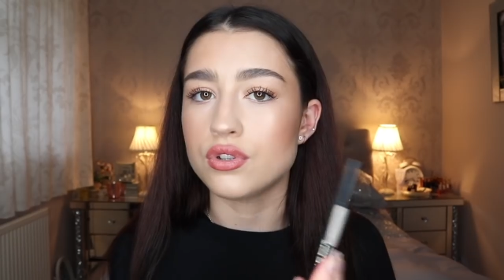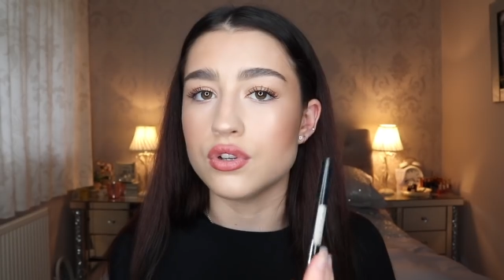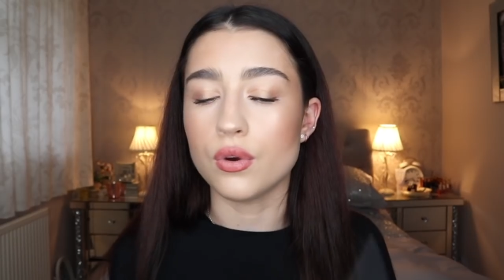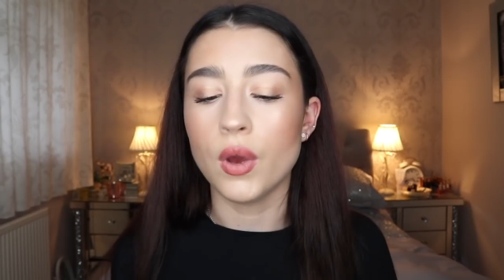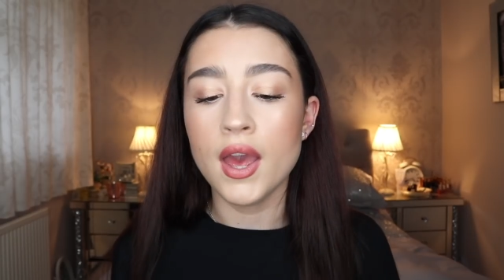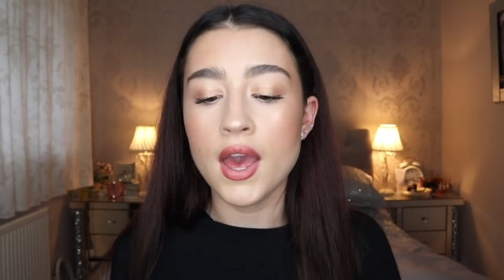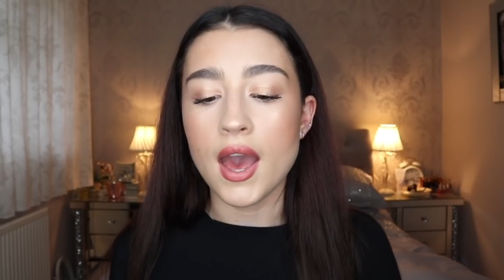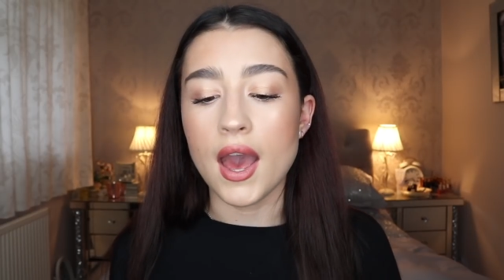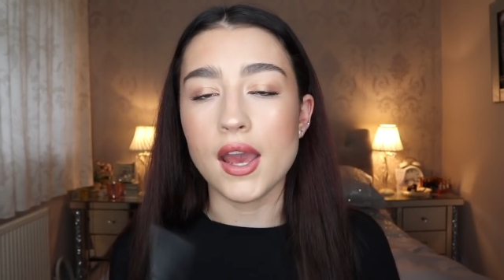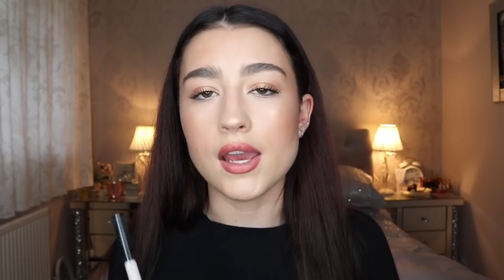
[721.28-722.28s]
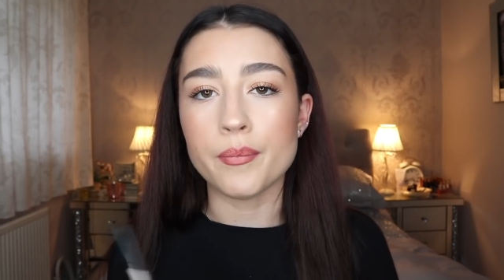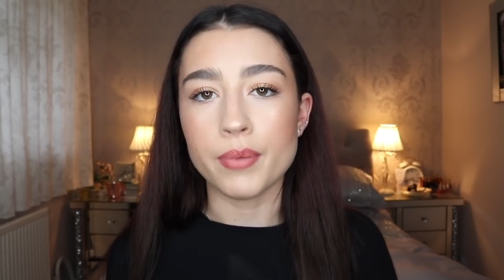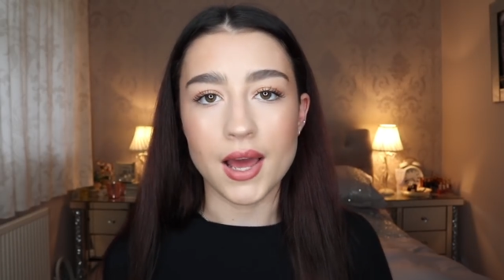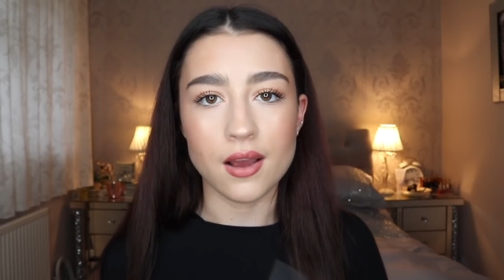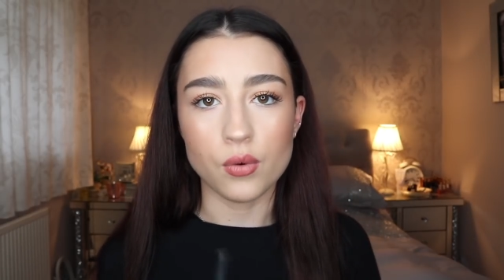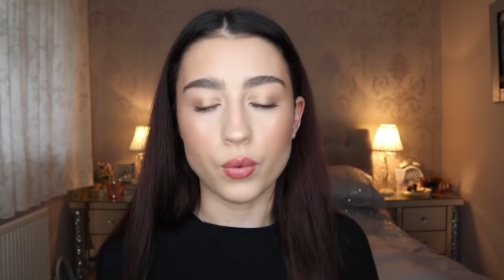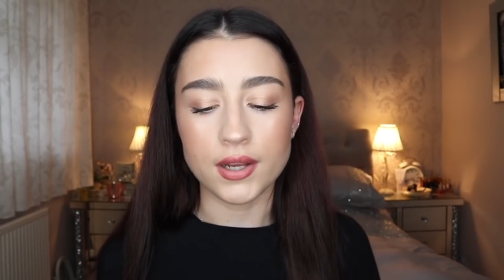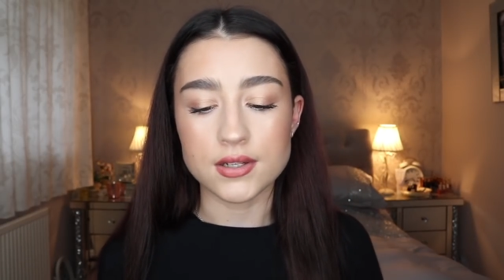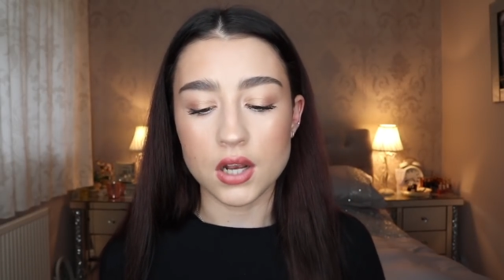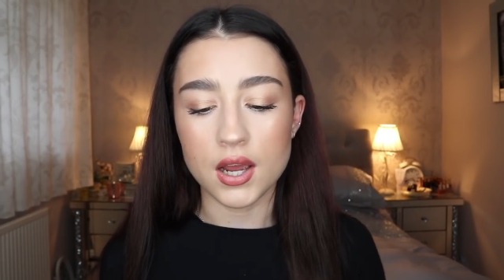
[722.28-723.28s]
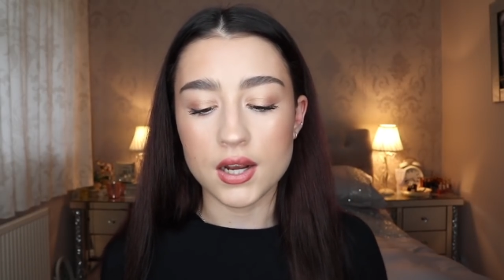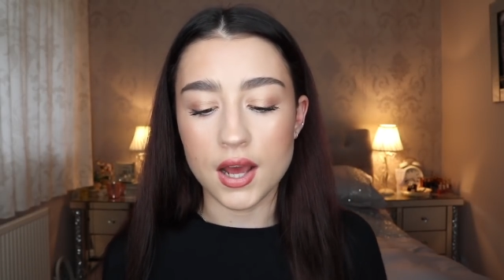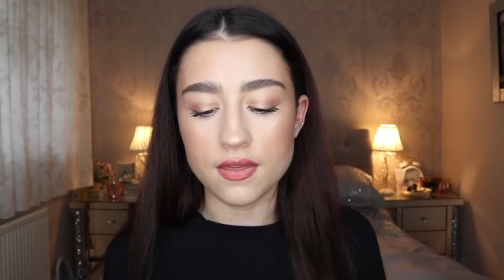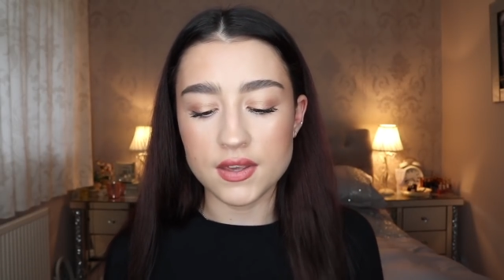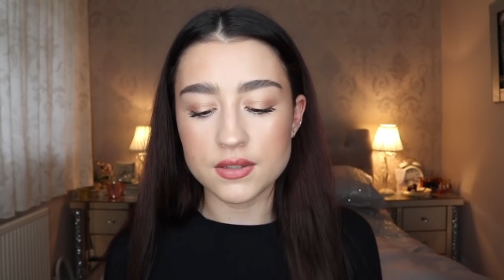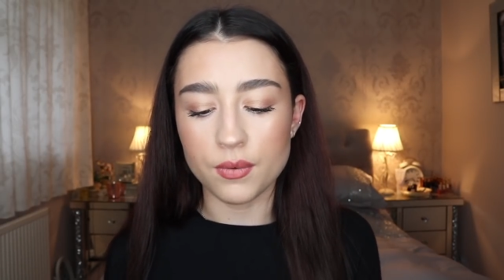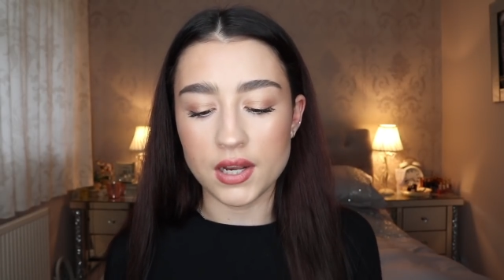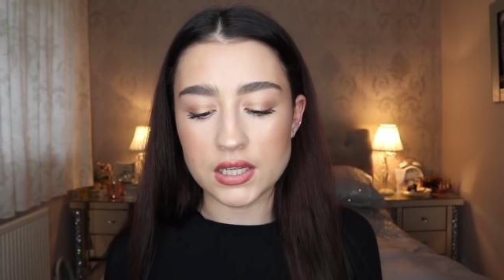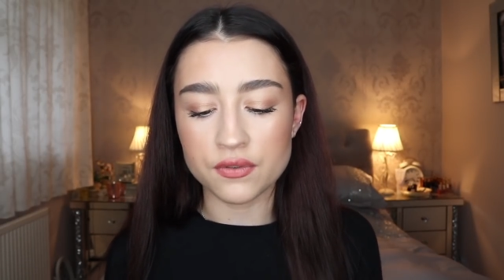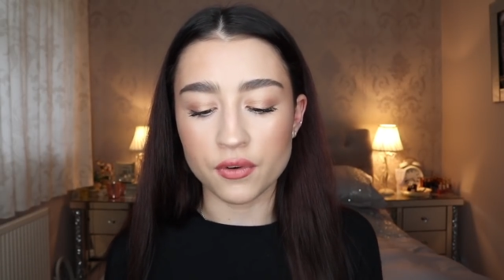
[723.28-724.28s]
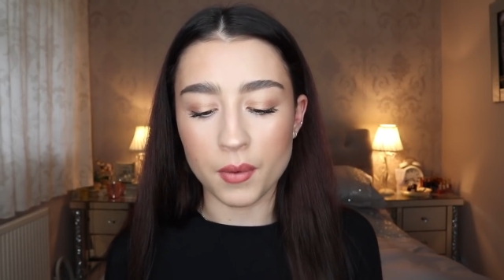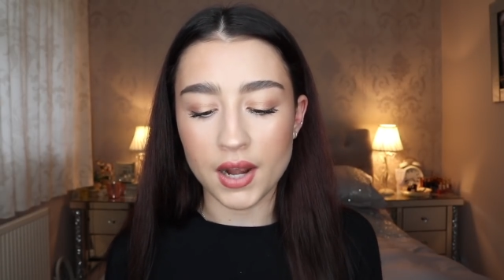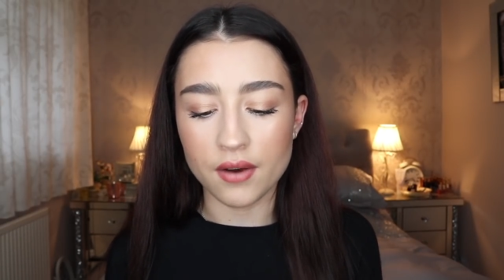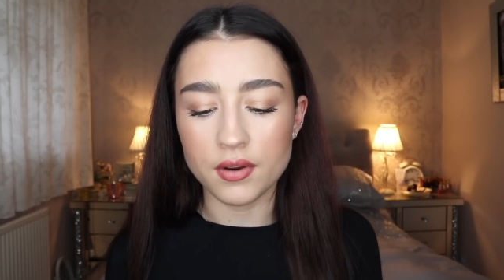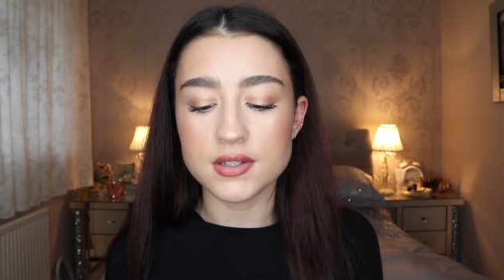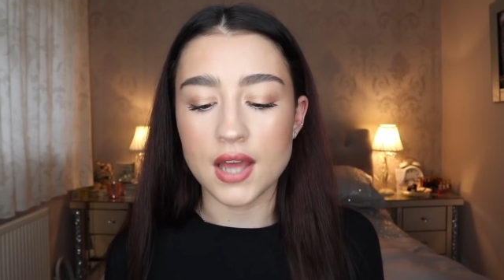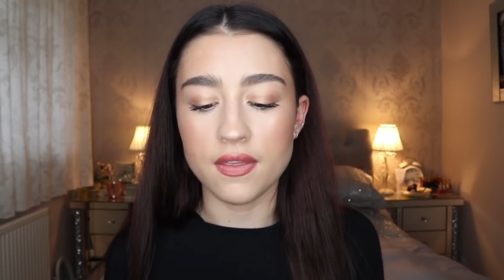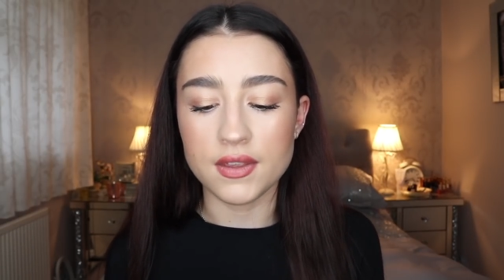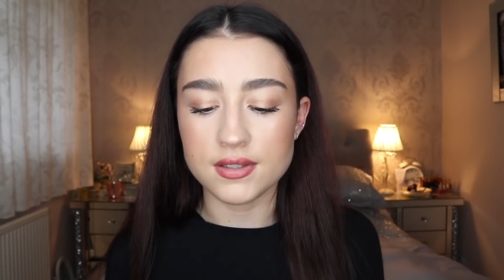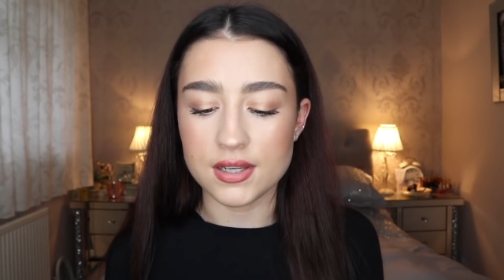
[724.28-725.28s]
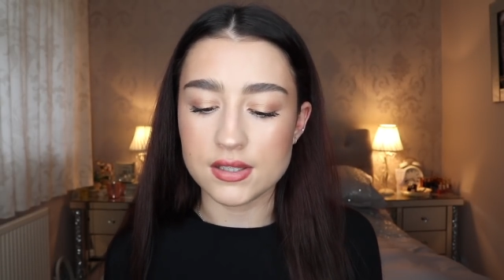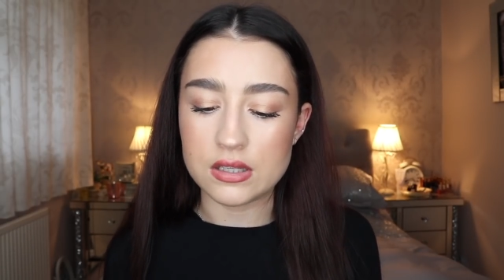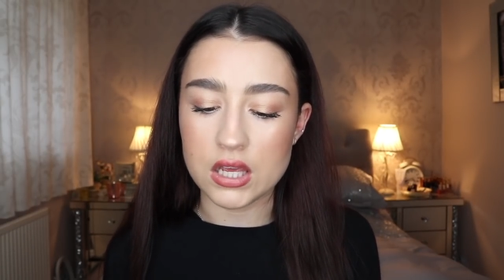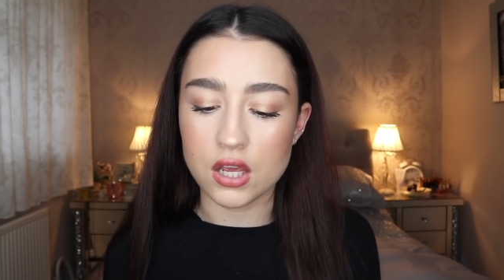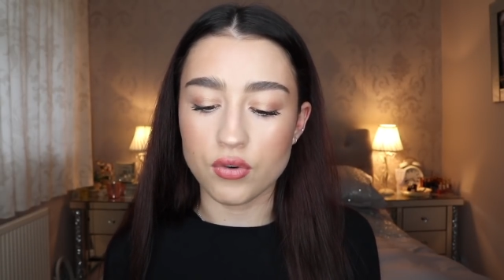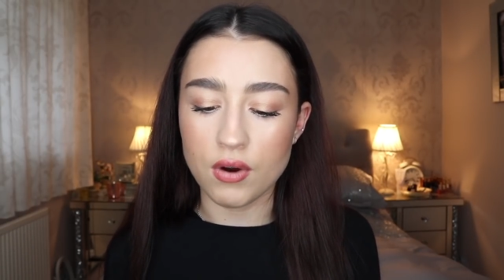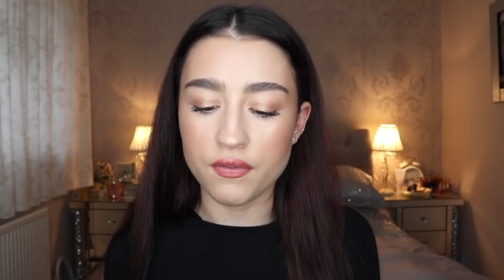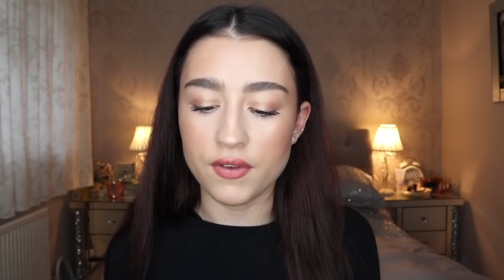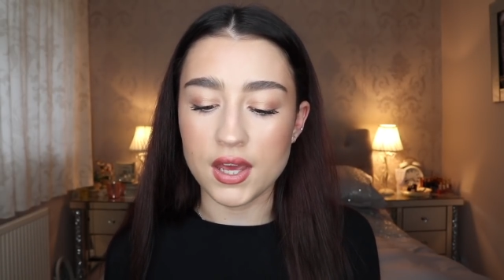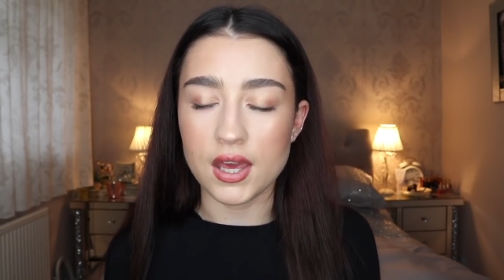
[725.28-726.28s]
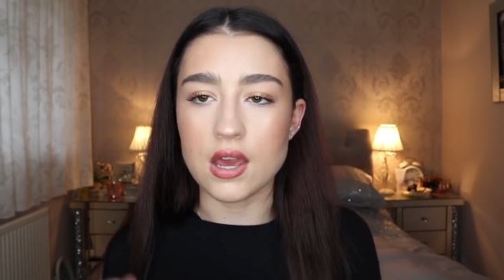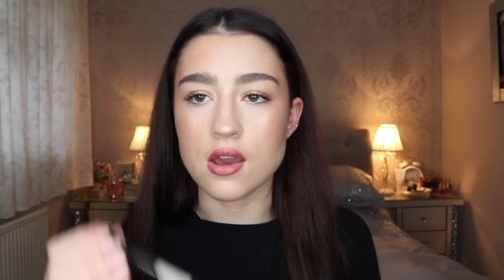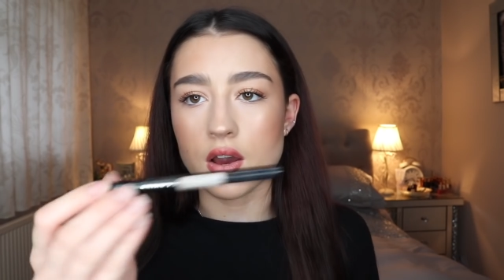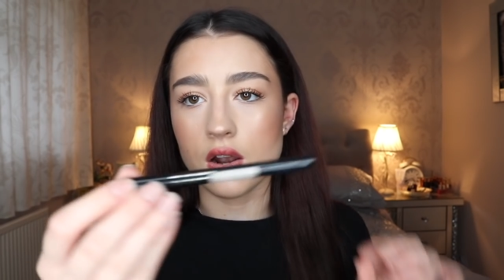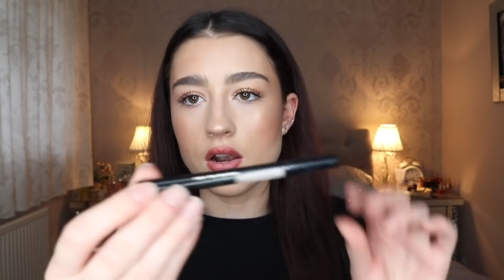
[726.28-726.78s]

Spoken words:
to do a black winged liner, and this one is from Clarins, and this is the Graphic Ink